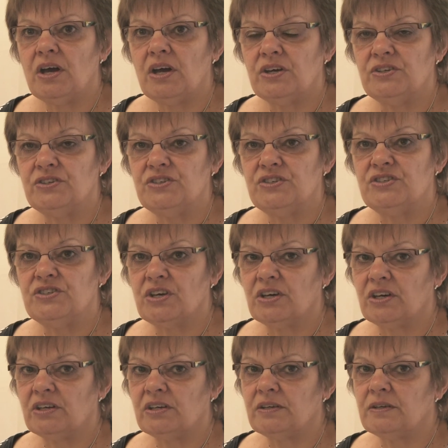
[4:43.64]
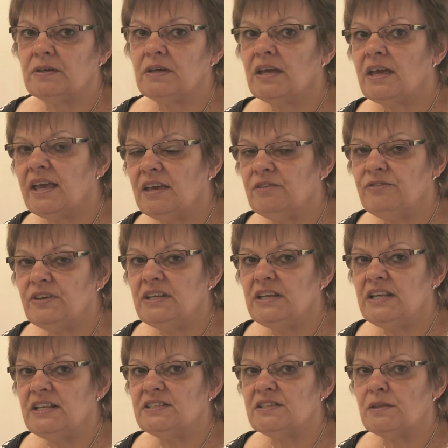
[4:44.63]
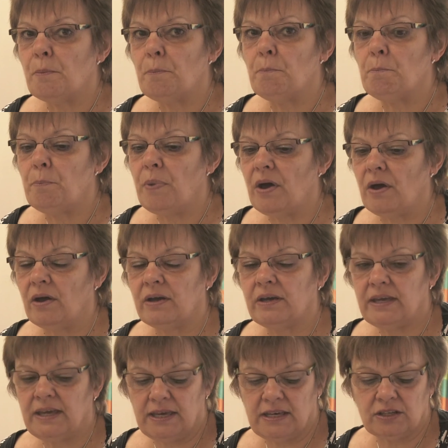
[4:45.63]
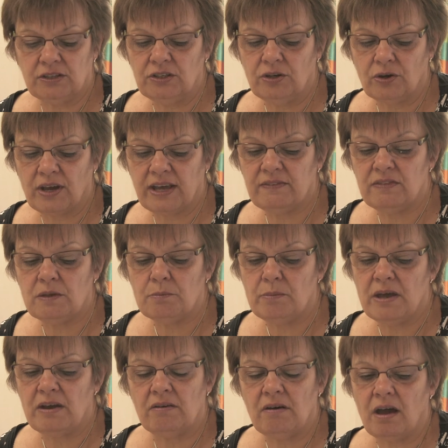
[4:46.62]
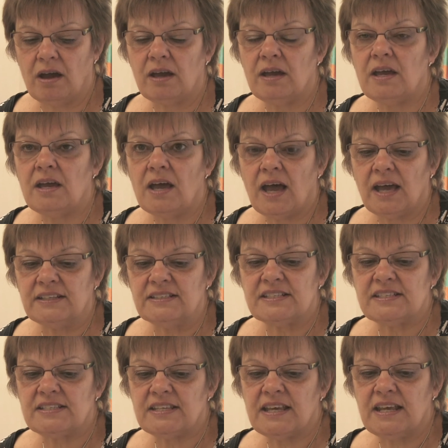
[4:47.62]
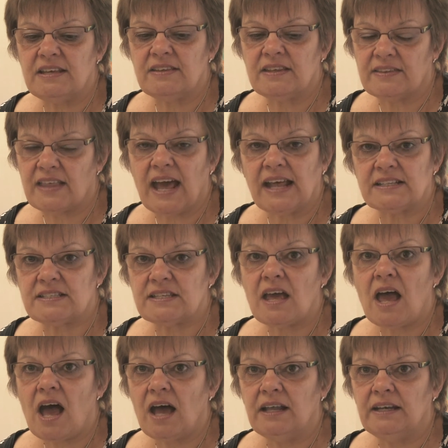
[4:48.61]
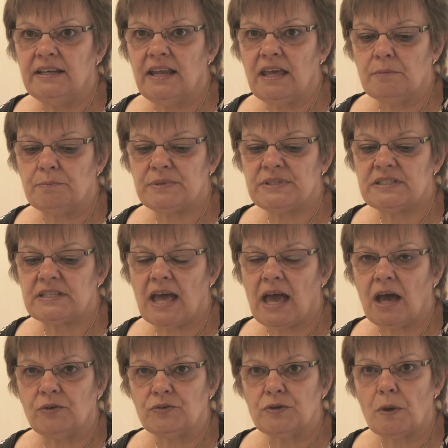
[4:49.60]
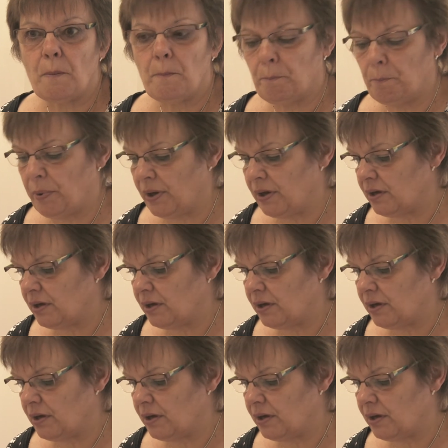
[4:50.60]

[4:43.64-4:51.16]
and D, if he needs the B, he can look in the mirror and see that that's a lip sound, B,